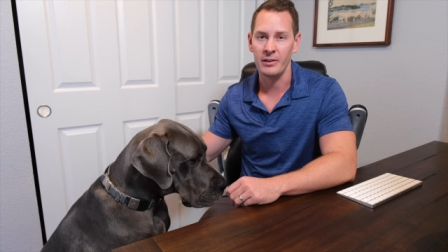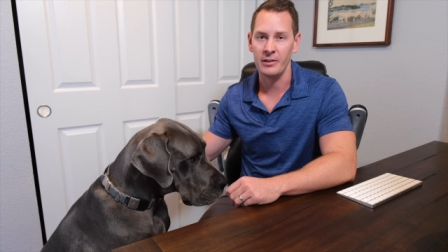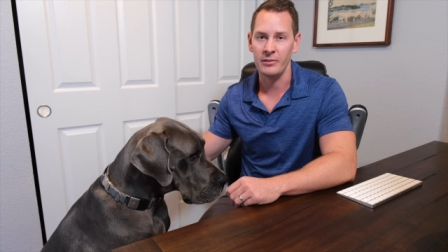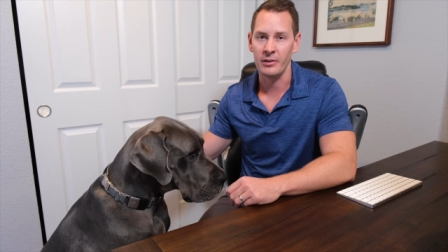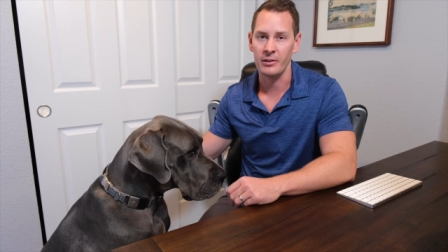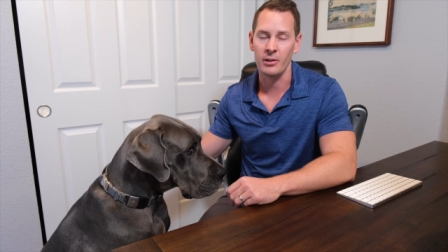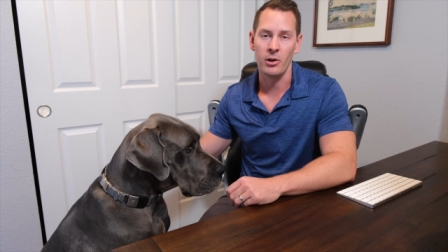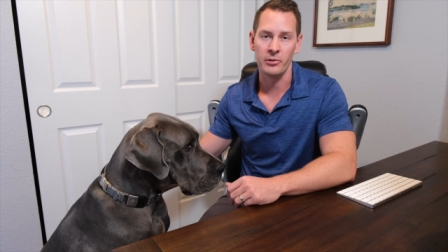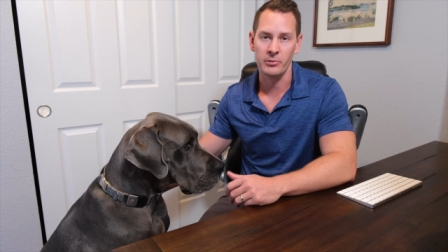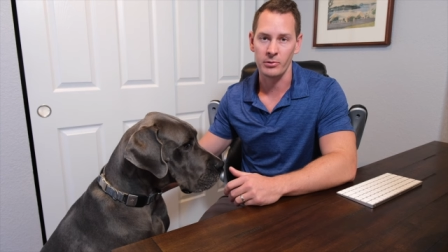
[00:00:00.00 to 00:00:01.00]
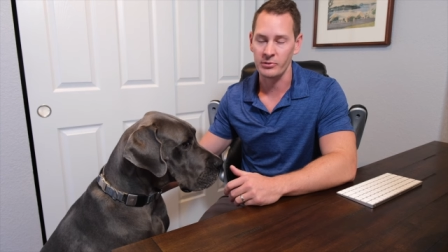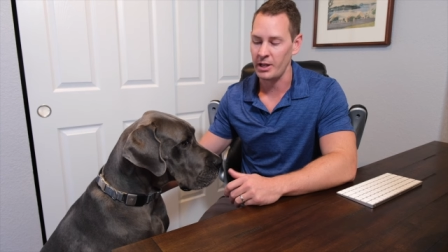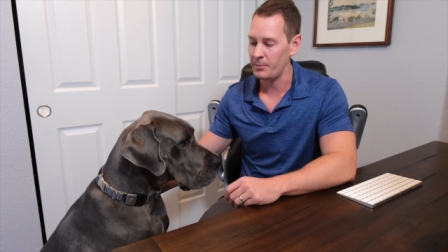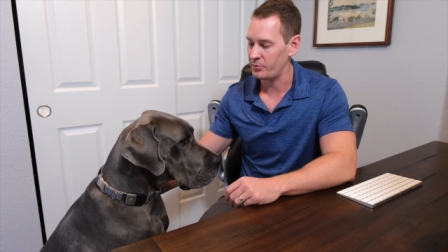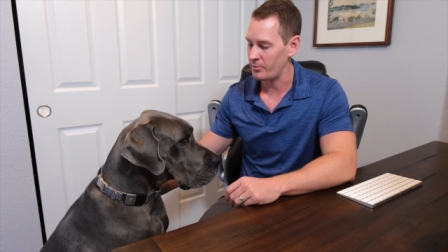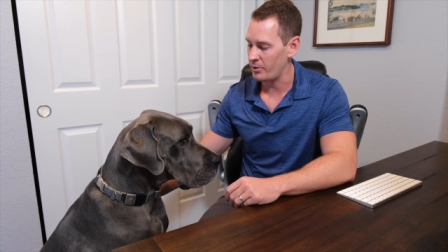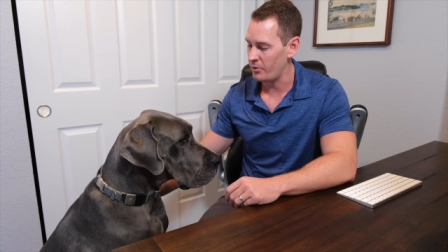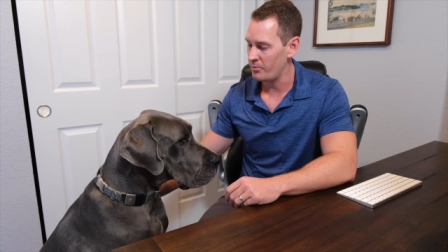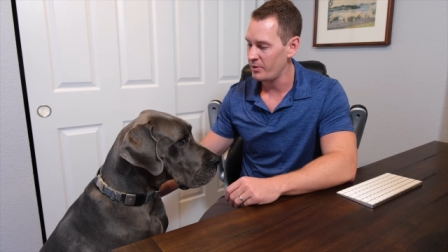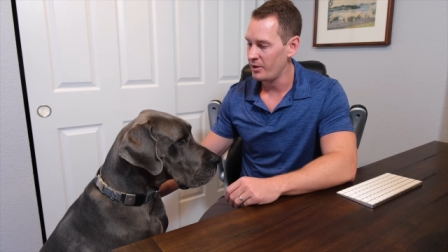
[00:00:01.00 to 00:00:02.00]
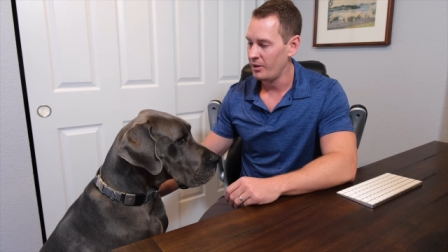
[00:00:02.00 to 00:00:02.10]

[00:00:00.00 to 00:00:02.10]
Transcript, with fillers: is uh, lost or escapes from the home.